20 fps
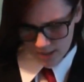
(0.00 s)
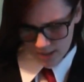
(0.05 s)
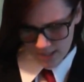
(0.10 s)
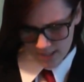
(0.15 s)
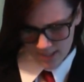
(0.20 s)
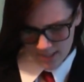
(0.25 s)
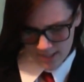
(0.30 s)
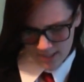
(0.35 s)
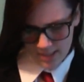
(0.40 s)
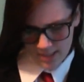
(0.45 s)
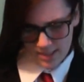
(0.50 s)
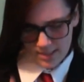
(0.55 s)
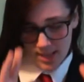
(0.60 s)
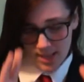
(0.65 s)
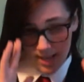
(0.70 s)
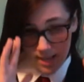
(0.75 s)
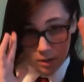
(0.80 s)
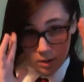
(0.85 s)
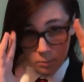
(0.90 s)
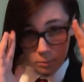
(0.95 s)
It is
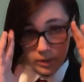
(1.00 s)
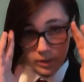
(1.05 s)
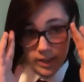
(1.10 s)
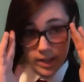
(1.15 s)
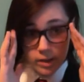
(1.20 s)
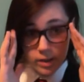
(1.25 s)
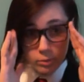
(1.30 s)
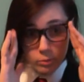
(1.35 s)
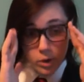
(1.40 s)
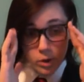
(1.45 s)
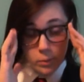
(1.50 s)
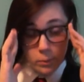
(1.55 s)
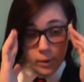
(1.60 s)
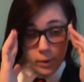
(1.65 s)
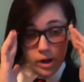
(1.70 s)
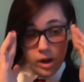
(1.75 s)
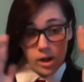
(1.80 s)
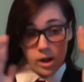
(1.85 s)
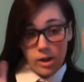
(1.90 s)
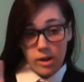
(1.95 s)
a complete
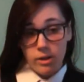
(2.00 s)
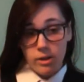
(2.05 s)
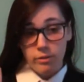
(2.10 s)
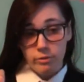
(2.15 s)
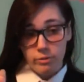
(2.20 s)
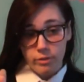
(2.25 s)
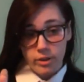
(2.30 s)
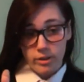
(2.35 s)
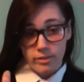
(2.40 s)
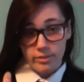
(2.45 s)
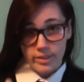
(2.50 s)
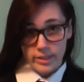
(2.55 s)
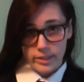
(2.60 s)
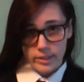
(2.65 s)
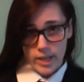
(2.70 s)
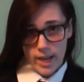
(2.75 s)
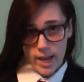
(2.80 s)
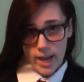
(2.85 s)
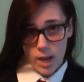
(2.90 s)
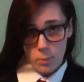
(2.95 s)
ripoff of the
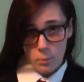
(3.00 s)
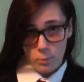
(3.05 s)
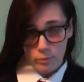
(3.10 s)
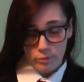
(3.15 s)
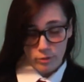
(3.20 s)
tape